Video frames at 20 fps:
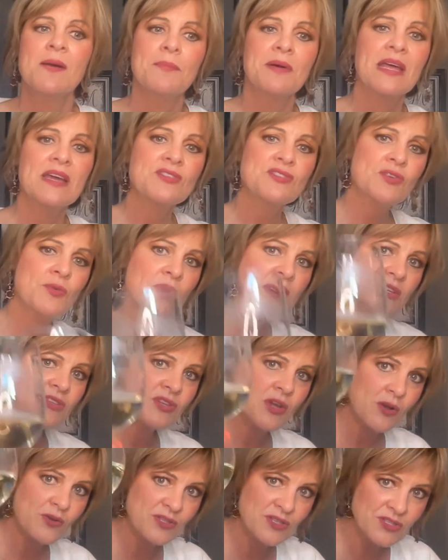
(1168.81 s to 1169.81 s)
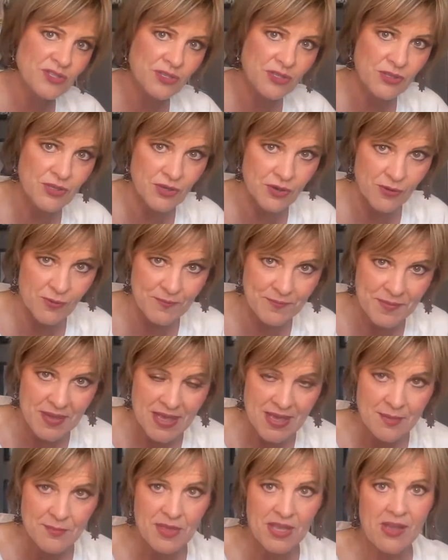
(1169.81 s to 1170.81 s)
But I do want to toast to you
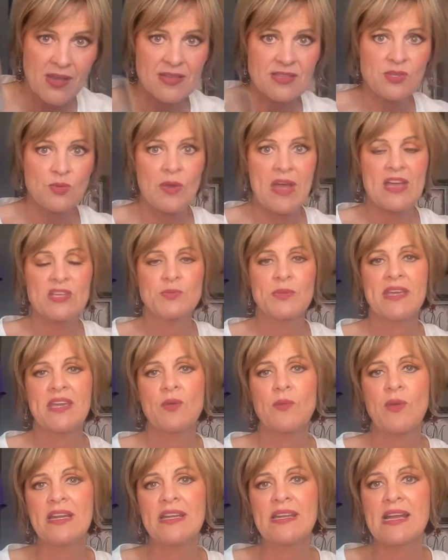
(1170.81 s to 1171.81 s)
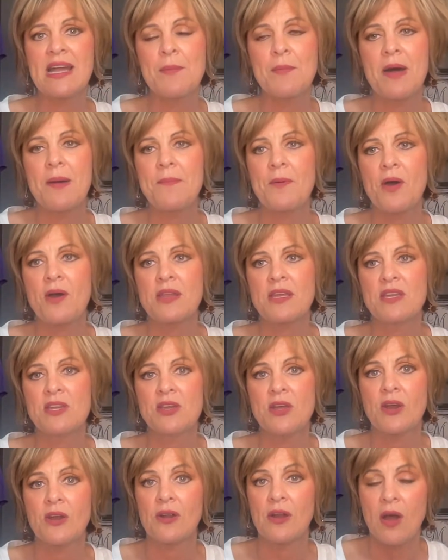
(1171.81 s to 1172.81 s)
because as we get ready to come up on
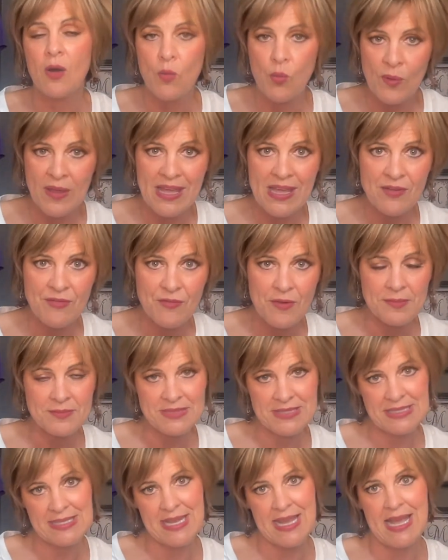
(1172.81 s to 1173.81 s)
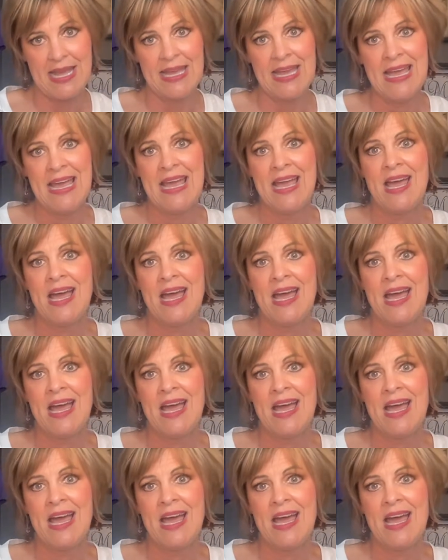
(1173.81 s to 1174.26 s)
a week from today,